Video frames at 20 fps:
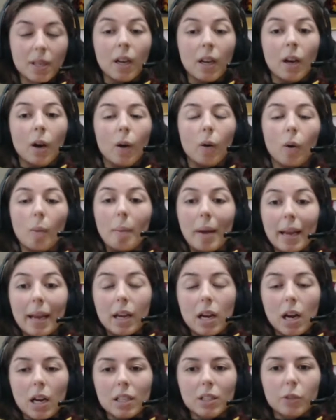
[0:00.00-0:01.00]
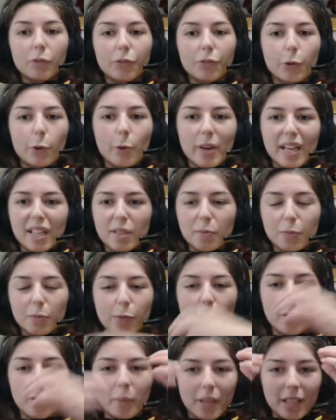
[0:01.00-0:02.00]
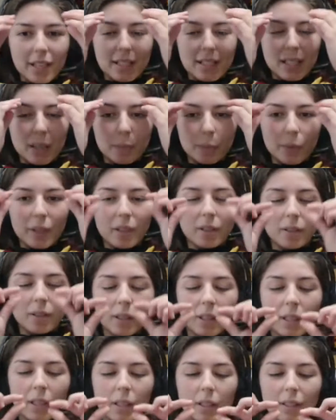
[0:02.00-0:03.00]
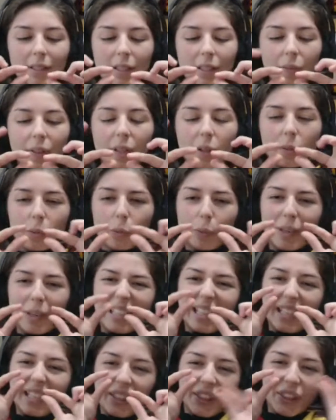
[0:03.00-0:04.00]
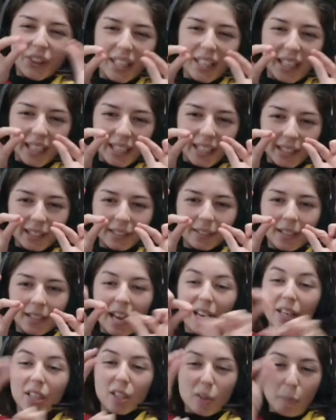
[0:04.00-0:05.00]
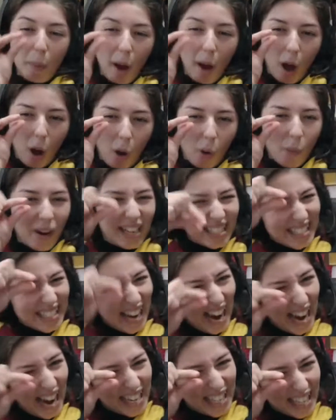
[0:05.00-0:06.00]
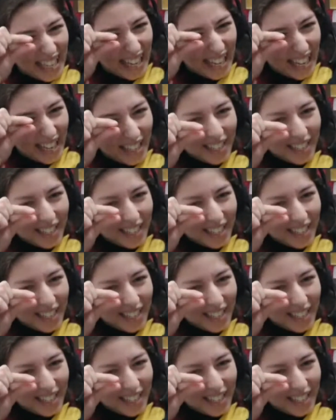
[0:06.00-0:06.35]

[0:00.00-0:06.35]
Oh my God, crisp for me is something really thin and small and tiny.